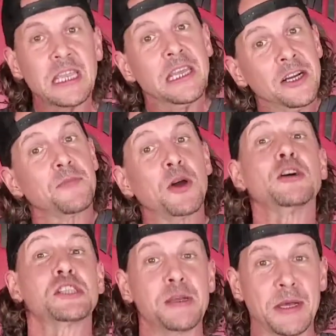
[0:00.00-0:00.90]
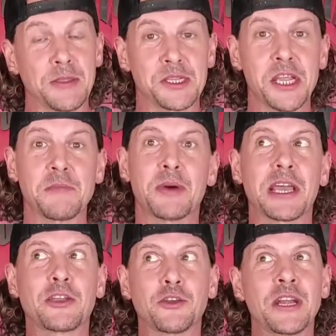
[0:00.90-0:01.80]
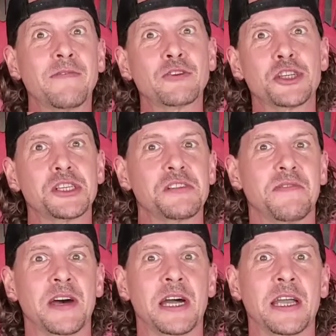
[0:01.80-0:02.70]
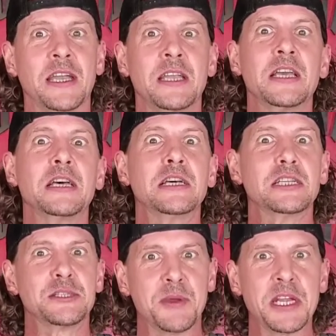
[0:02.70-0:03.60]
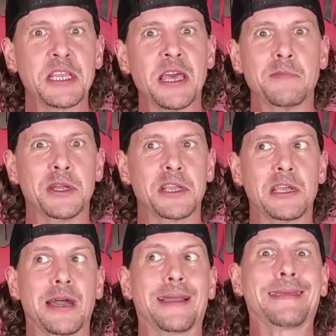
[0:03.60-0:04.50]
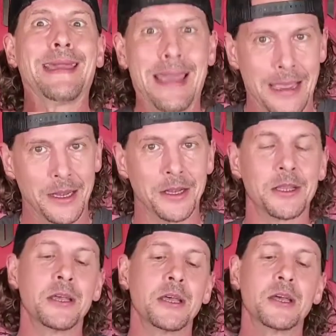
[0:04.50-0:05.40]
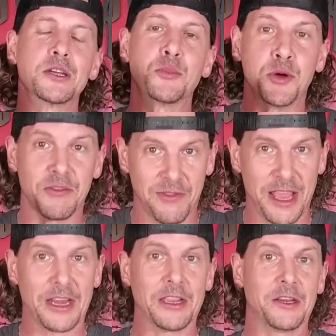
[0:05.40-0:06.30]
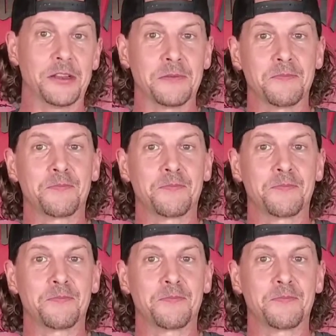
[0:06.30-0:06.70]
ended up costing about the same, but I could never justify spending that money again to put a flatty in it.